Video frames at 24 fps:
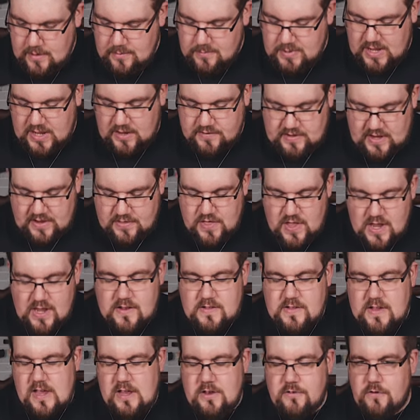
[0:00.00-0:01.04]
Because I think
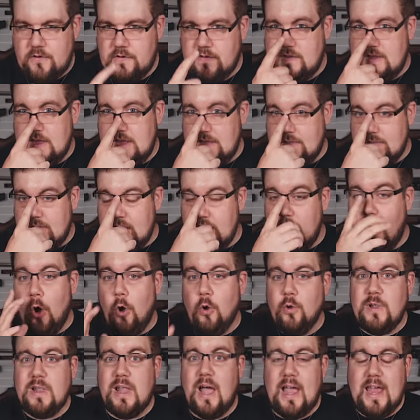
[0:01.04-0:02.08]
it's interesting that
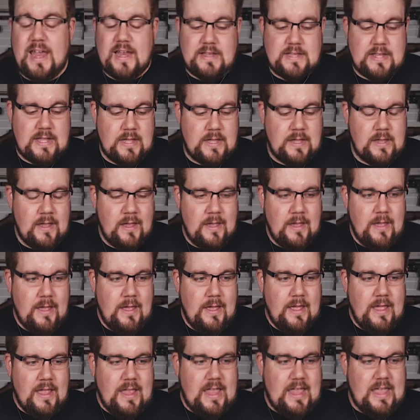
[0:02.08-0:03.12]
Olight
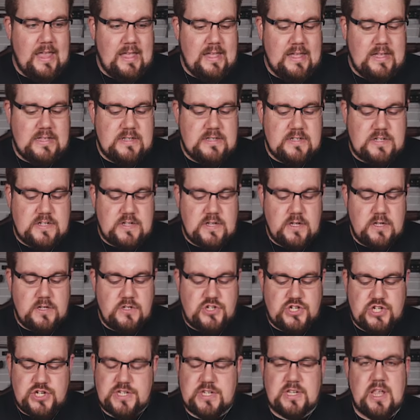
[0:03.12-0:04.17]
is
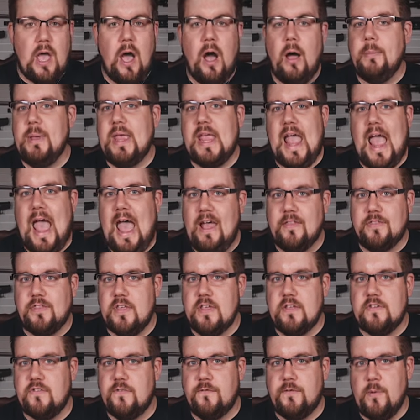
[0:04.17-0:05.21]
just coming at
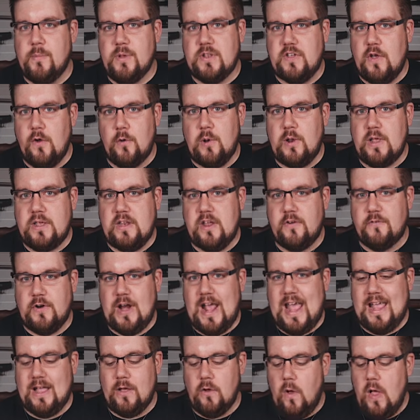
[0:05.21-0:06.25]
this from a totally
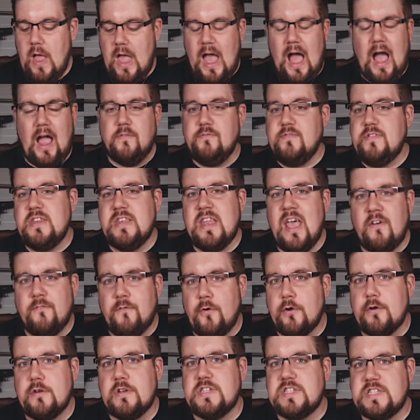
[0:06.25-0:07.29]
different angle. I've
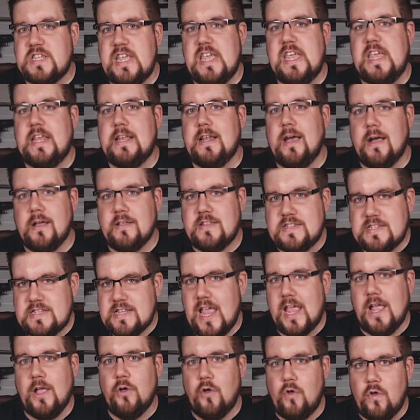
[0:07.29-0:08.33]
never seen a
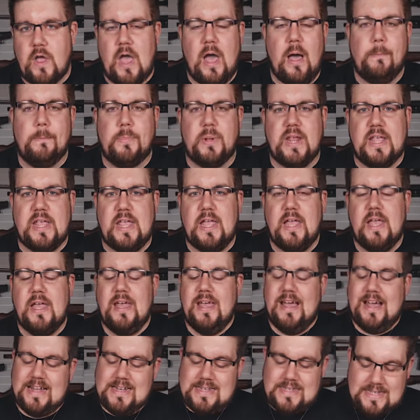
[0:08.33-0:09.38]
single company
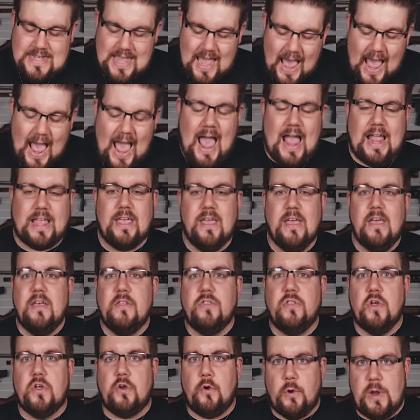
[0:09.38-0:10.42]
attack
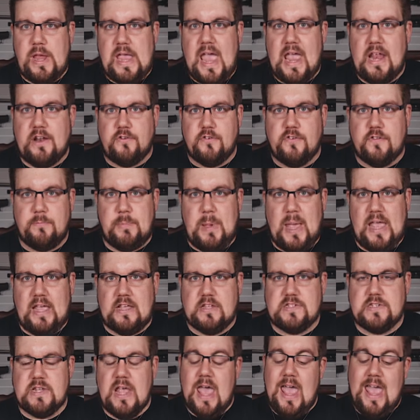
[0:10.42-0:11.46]
the creator
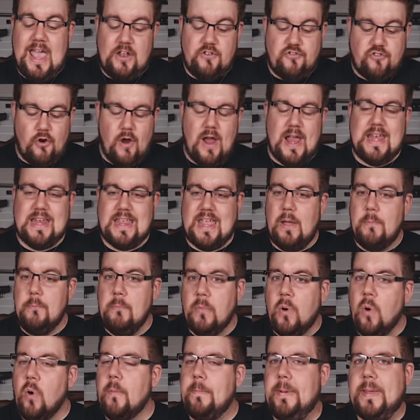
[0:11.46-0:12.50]
space and try and get
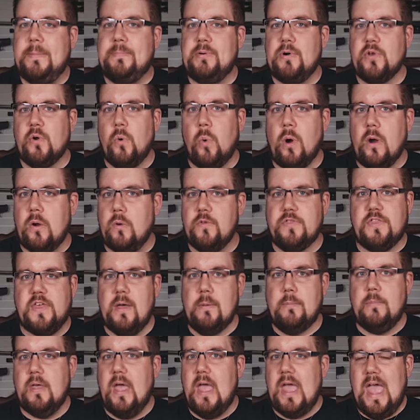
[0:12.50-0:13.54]
more people to work with
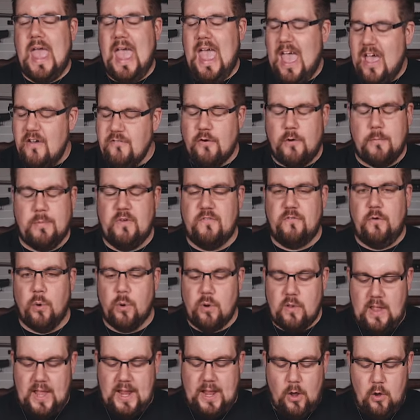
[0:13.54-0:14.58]
them ever
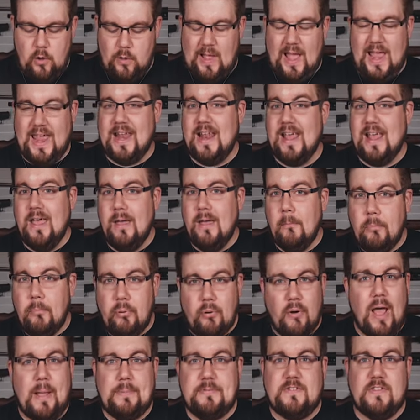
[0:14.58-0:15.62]
before like Olight.
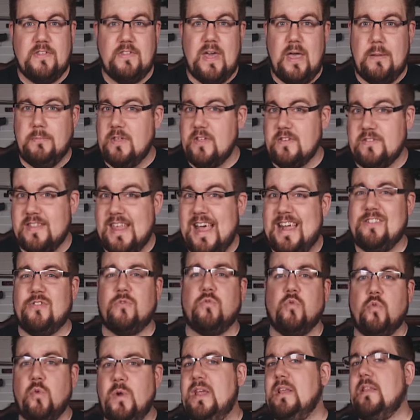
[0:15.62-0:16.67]
Props to them, because that's
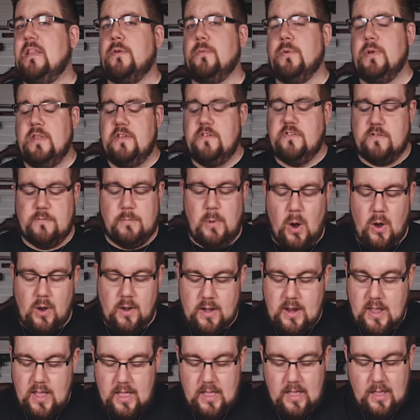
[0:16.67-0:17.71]
really, really smart.